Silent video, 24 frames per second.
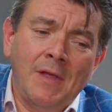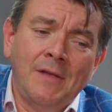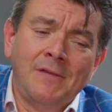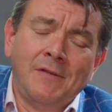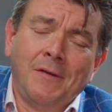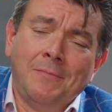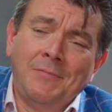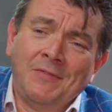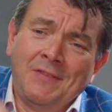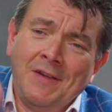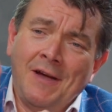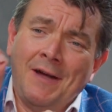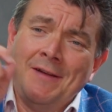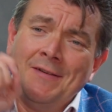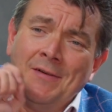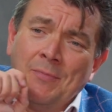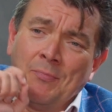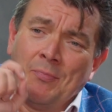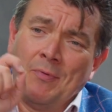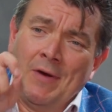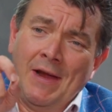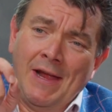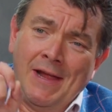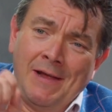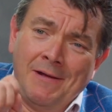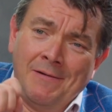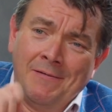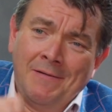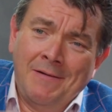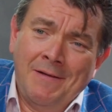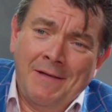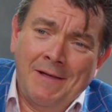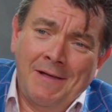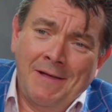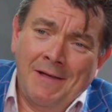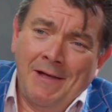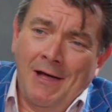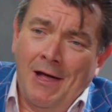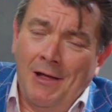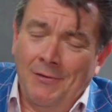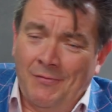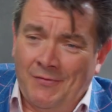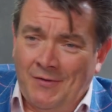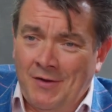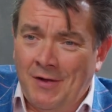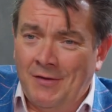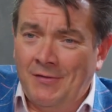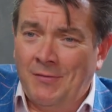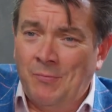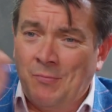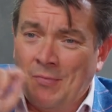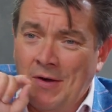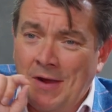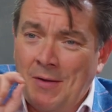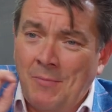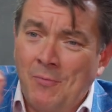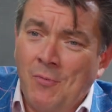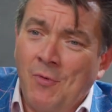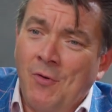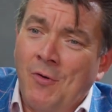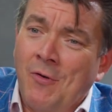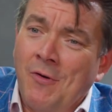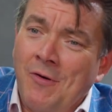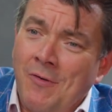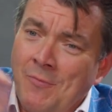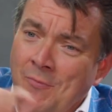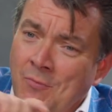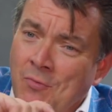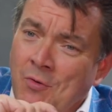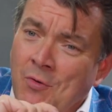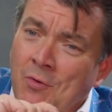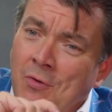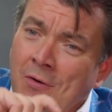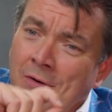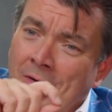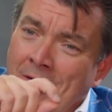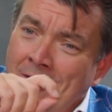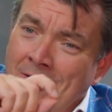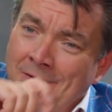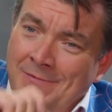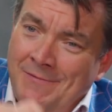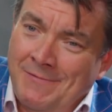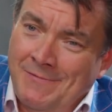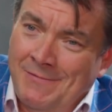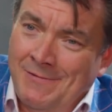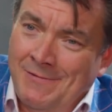So I'll start to bring more and more